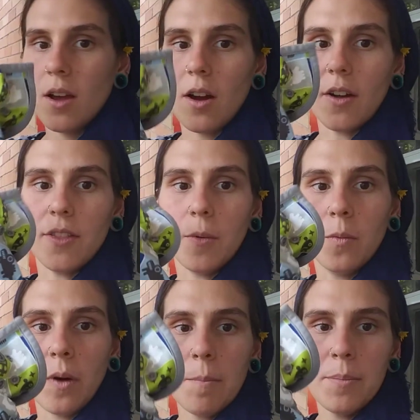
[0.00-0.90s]
are the
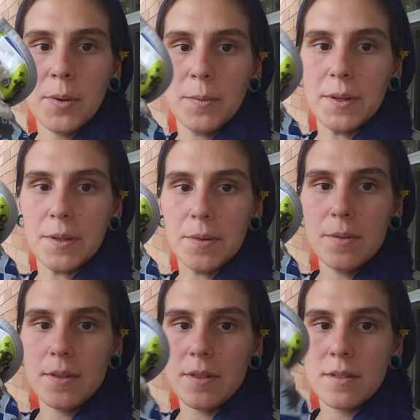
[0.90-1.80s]

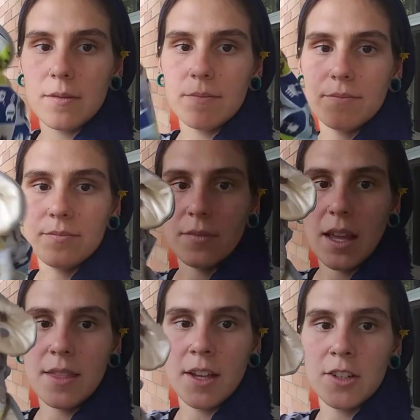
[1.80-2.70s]
Rumparoos,
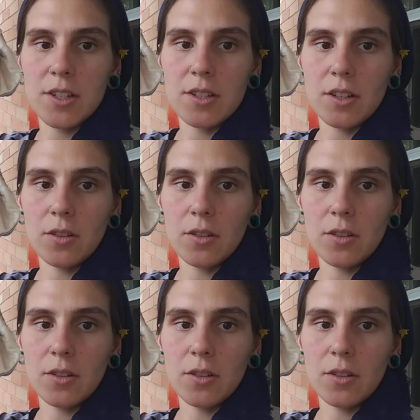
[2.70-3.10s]
and they're just a